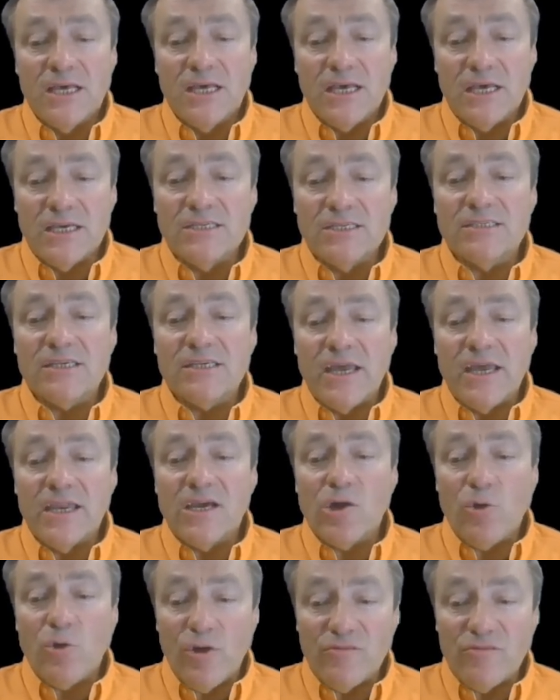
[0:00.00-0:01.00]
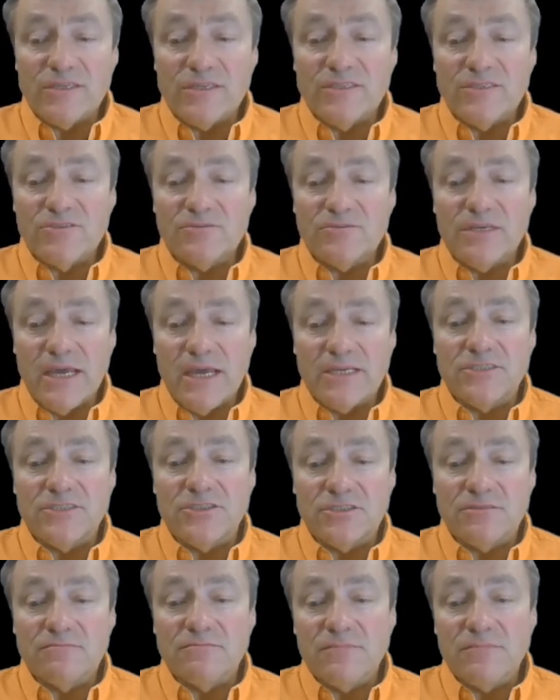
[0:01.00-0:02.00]
is an equivalence
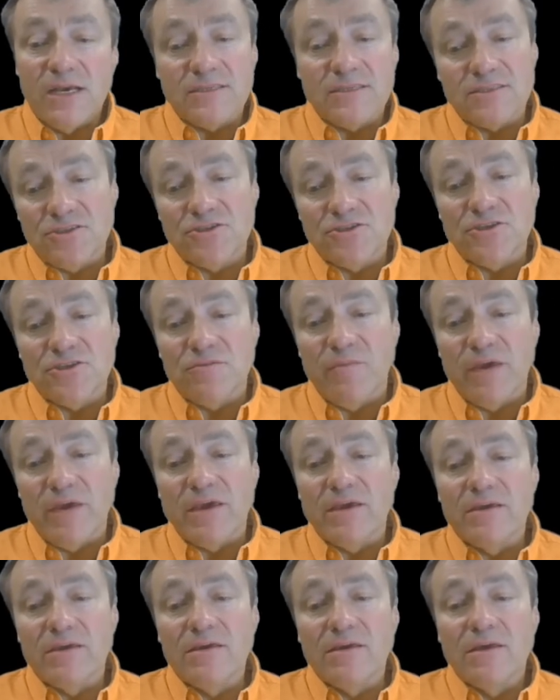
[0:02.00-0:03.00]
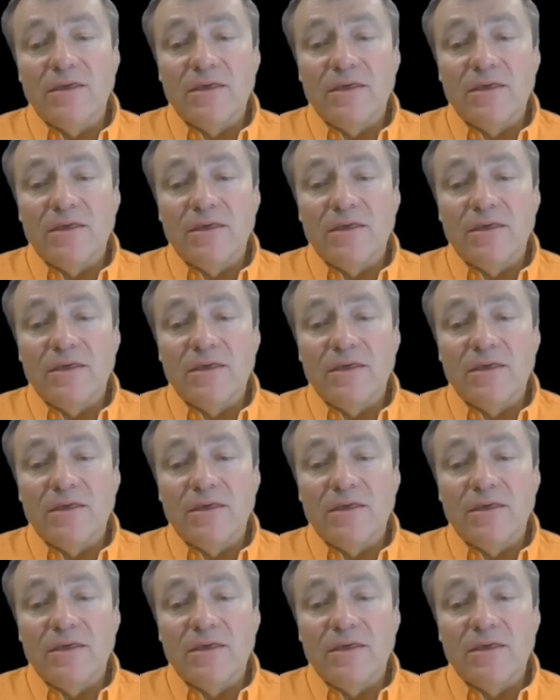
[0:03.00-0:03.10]
relation, as it should be.